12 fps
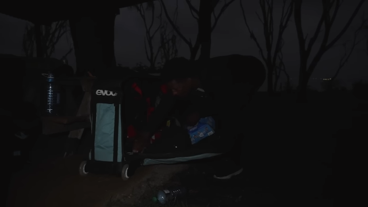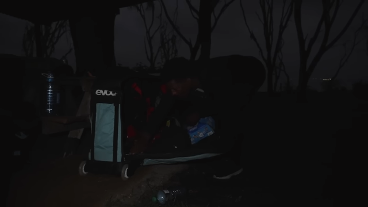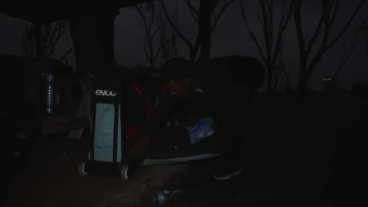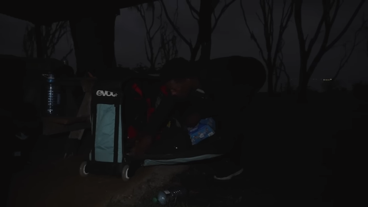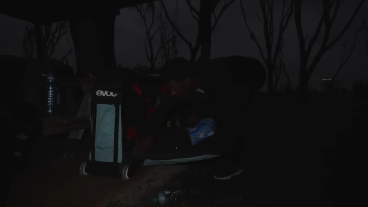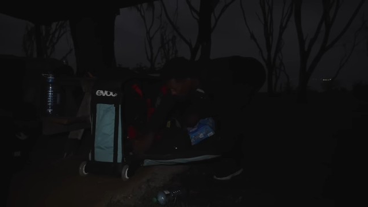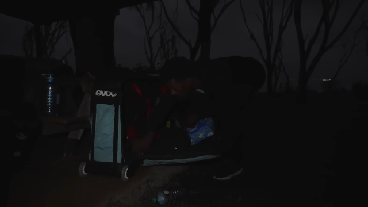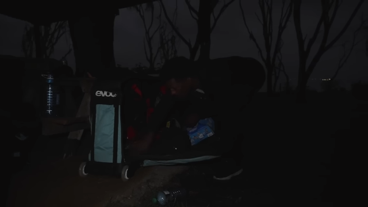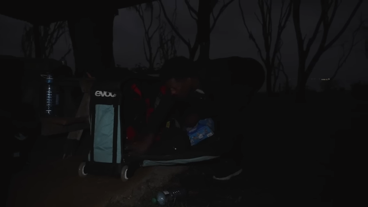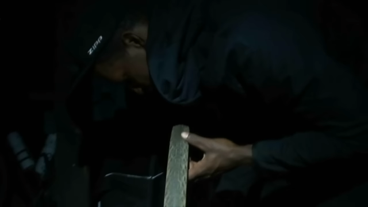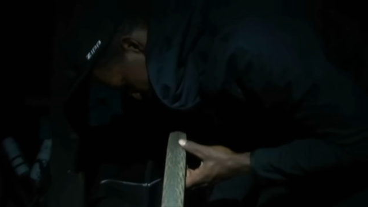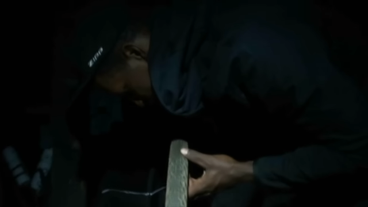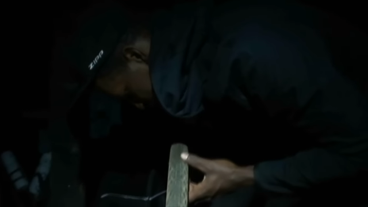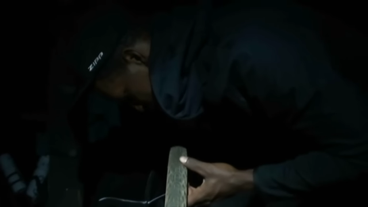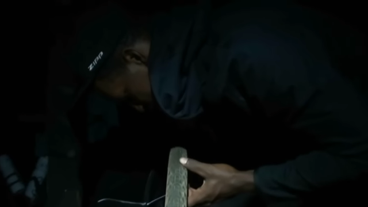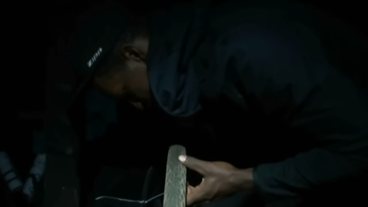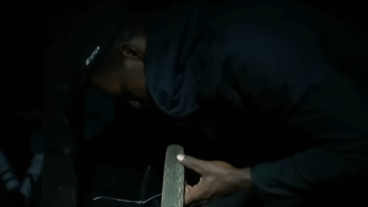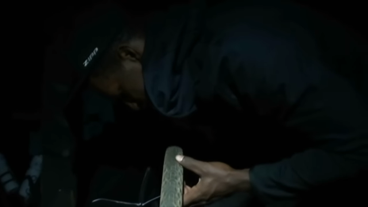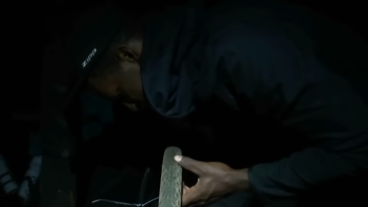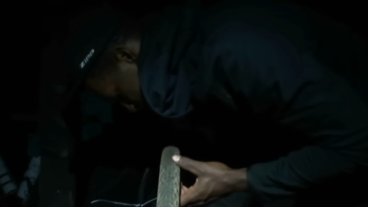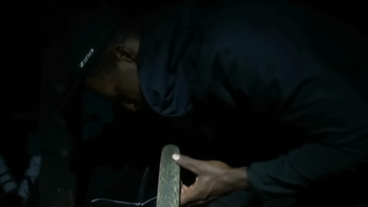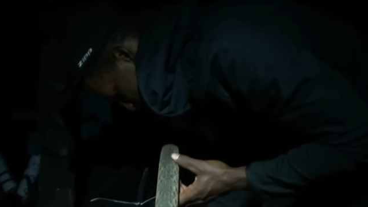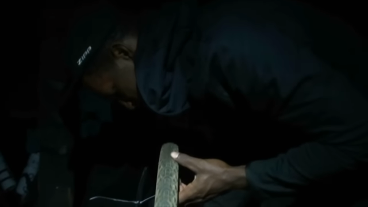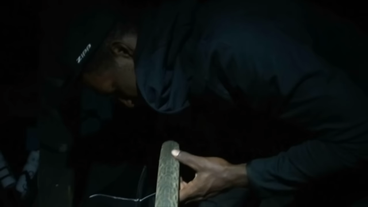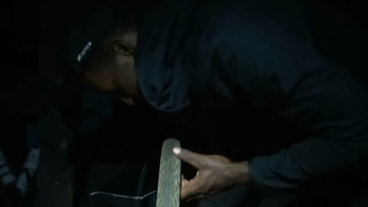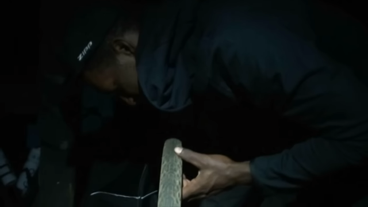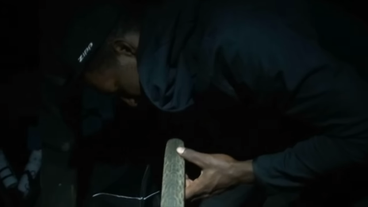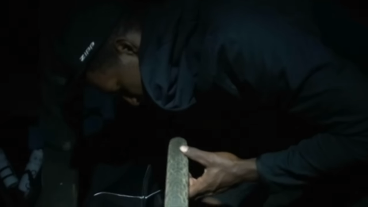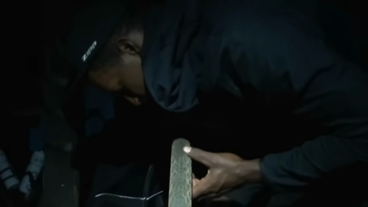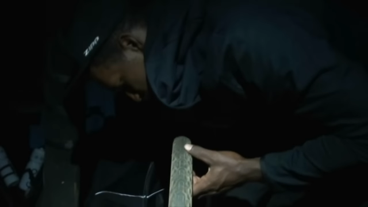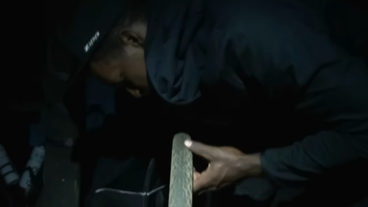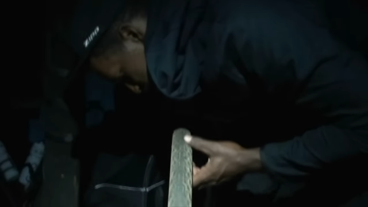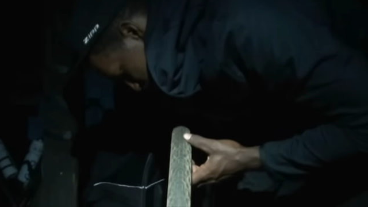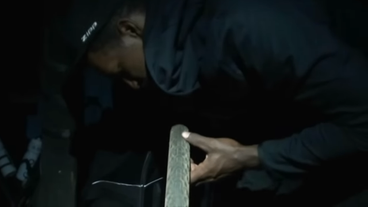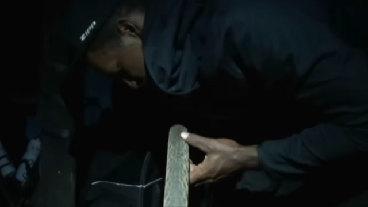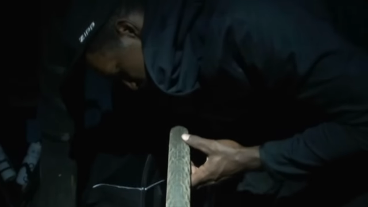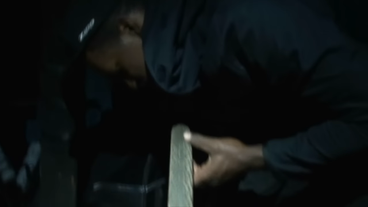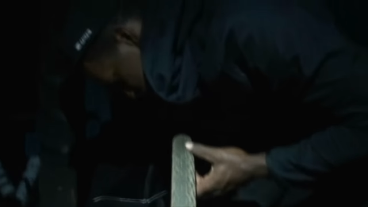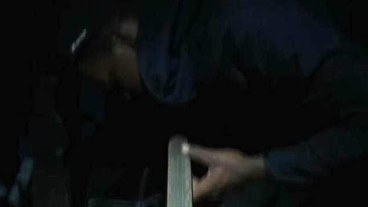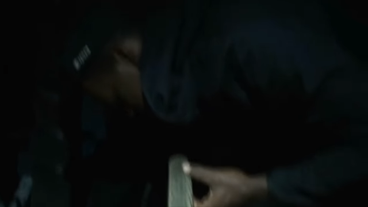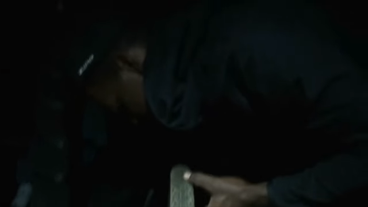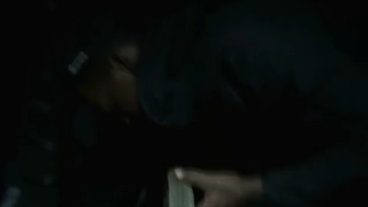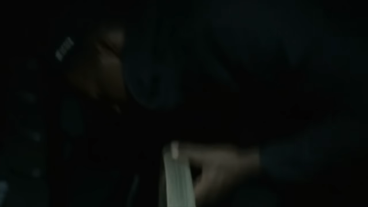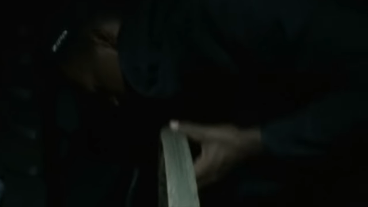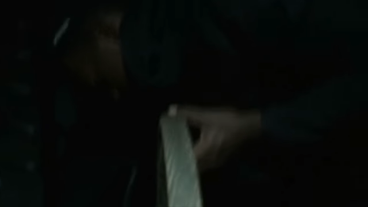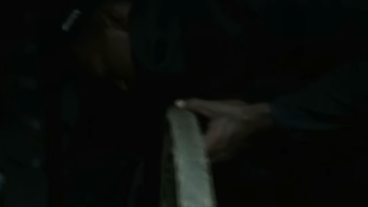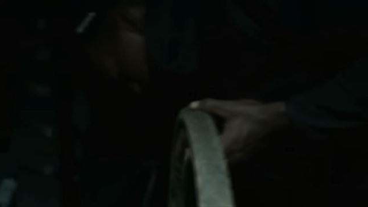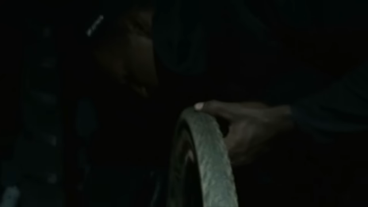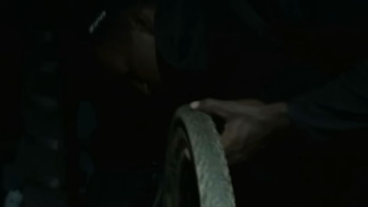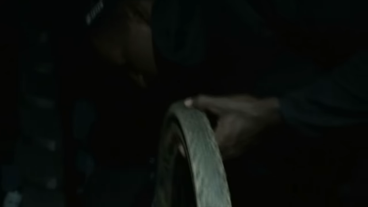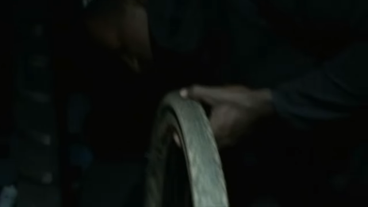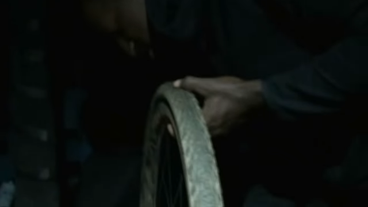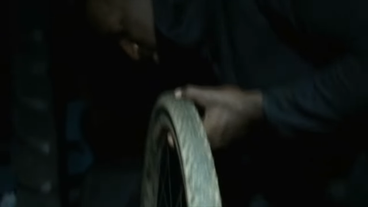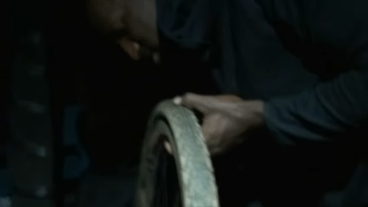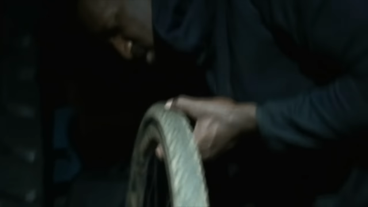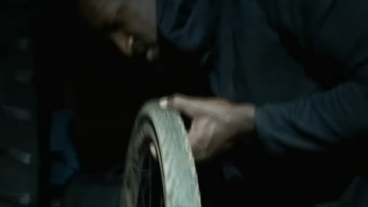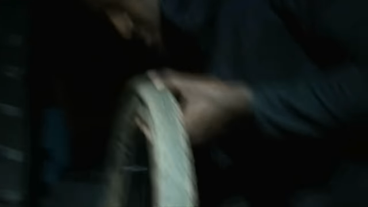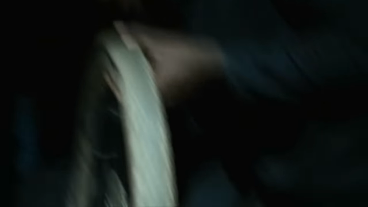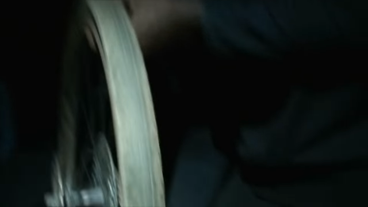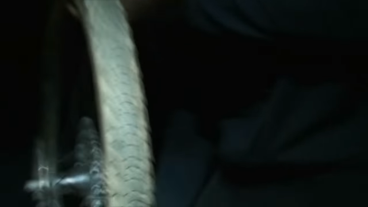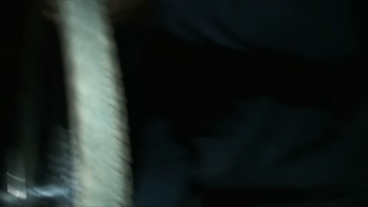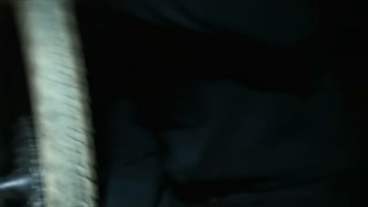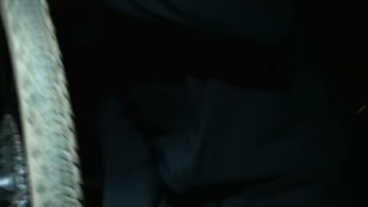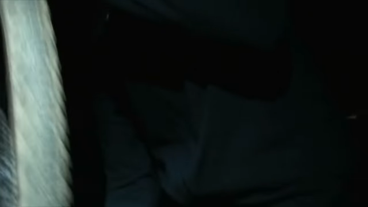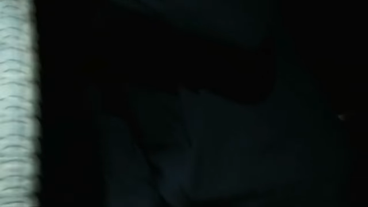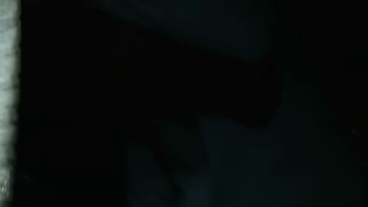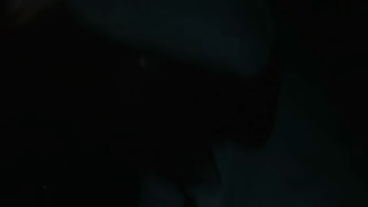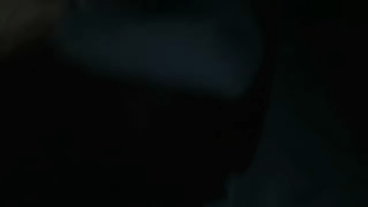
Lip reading: No face is visible, so there are no lips to read.